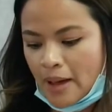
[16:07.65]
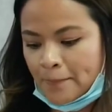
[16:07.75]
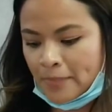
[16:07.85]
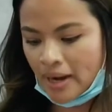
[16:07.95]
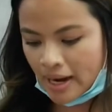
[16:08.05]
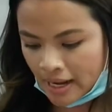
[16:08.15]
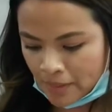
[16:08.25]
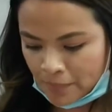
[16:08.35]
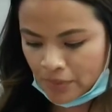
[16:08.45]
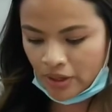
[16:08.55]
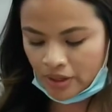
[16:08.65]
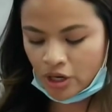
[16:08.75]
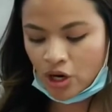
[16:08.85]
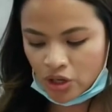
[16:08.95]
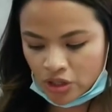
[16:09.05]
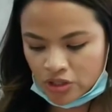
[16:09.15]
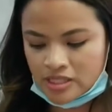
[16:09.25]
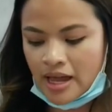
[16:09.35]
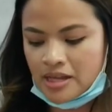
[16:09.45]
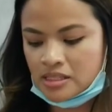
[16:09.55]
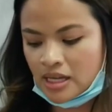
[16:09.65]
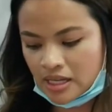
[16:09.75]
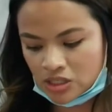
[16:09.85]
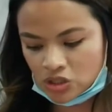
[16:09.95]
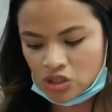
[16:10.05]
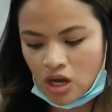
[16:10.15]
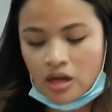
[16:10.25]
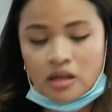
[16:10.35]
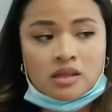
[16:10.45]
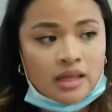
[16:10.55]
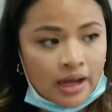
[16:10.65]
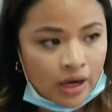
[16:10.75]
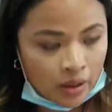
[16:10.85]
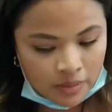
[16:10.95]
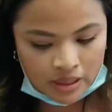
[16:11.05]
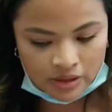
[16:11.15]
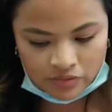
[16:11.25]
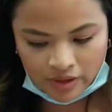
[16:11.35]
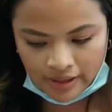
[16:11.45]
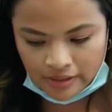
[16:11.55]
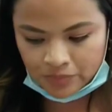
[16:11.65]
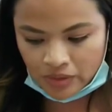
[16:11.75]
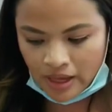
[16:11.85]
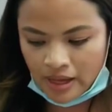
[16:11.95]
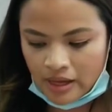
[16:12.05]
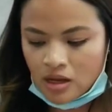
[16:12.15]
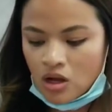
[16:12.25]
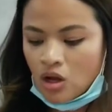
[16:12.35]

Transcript: My book, her desk, his dog, their minivan. Okay.